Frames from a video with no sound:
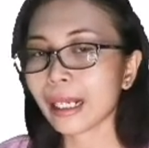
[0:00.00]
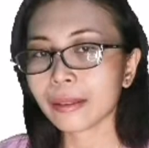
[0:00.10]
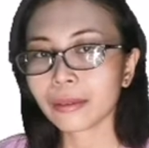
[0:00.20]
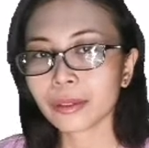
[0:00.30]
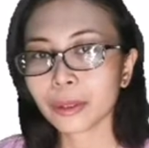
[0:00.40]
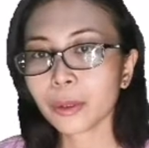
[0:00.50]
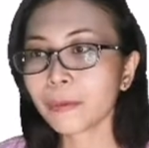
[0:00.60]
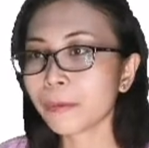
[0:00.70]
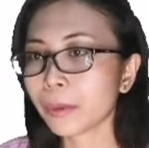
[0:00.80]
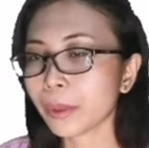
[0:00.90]
And
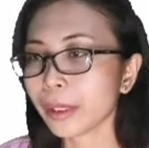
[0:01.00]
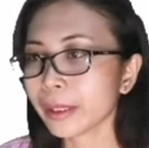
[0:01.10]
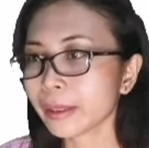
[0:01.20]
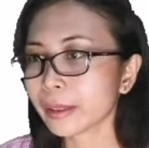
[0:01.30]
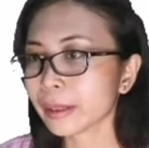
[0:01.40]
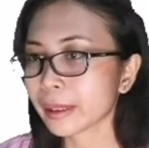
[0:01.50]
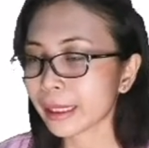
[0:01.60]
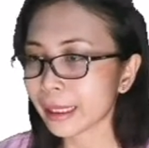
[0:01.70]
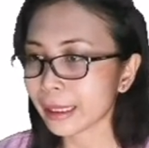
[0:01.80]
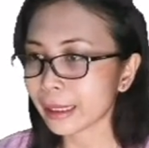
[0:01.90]
group 4,
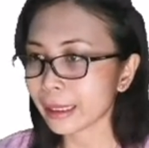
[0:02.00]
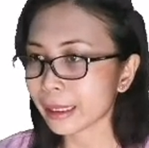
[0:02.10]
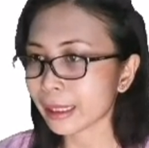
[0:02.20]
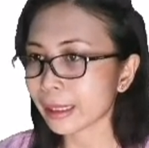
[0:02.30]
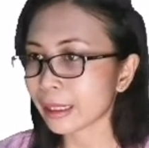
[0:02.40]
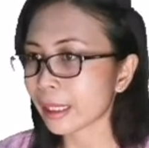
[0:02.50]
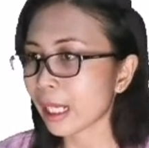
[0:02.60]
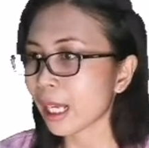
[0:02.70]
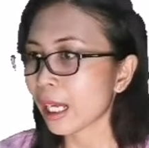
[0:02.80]
the sentence is,